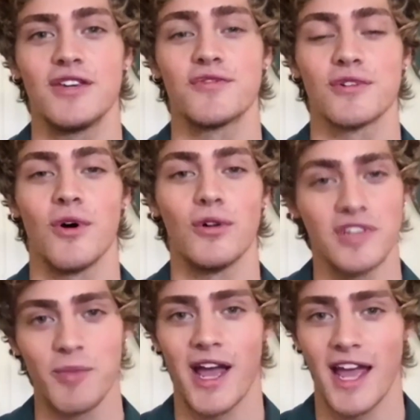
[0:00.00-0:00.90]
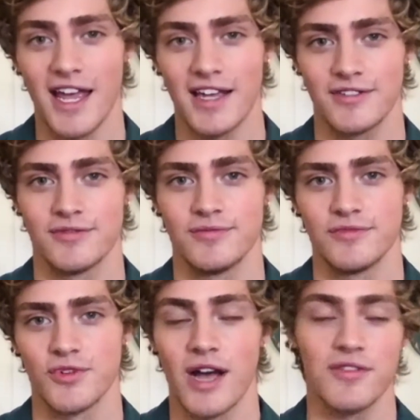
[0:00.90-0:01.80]
you for holding my hand
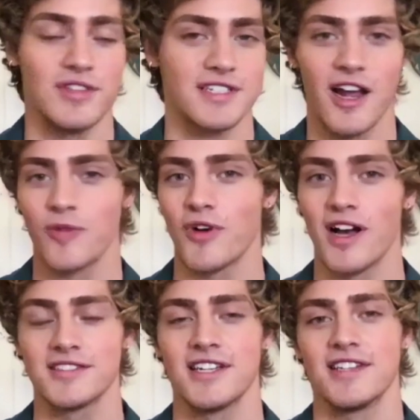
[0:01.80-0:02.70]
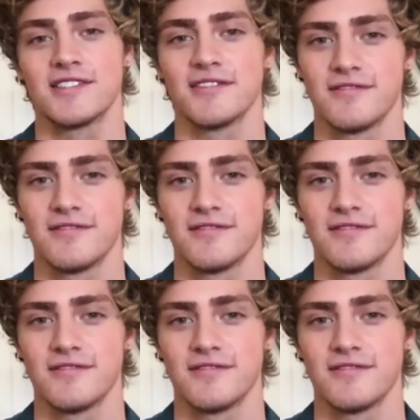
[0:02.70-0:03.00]
throughout the entire process.